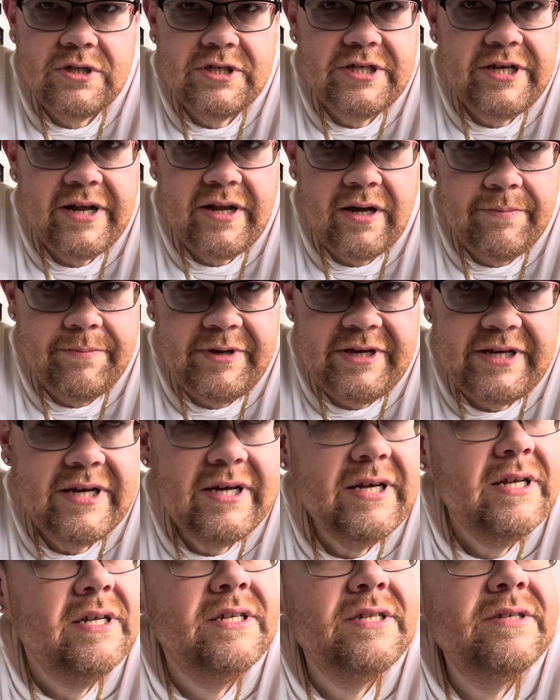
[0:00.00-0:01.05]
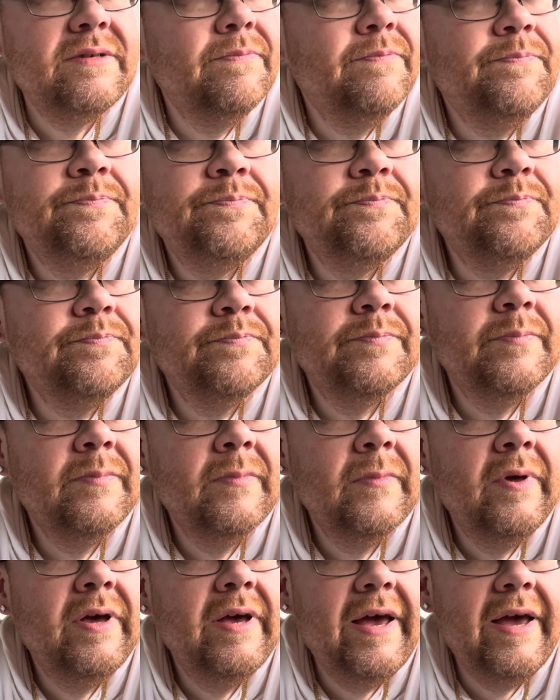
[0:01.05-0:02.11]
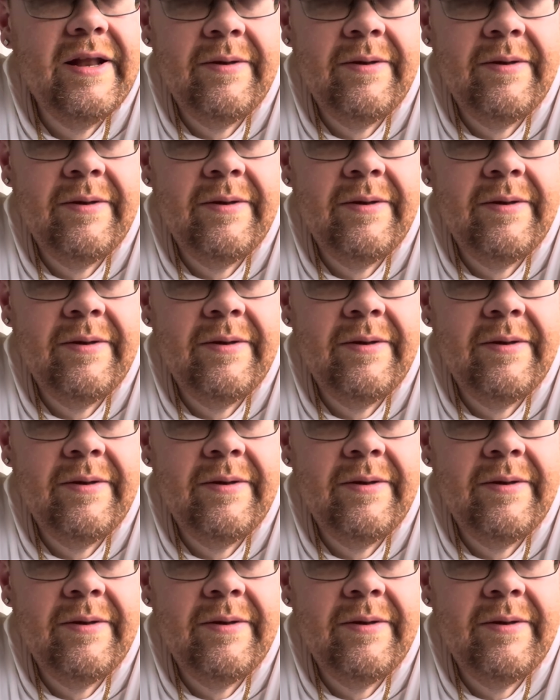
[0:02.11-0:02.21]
setup because it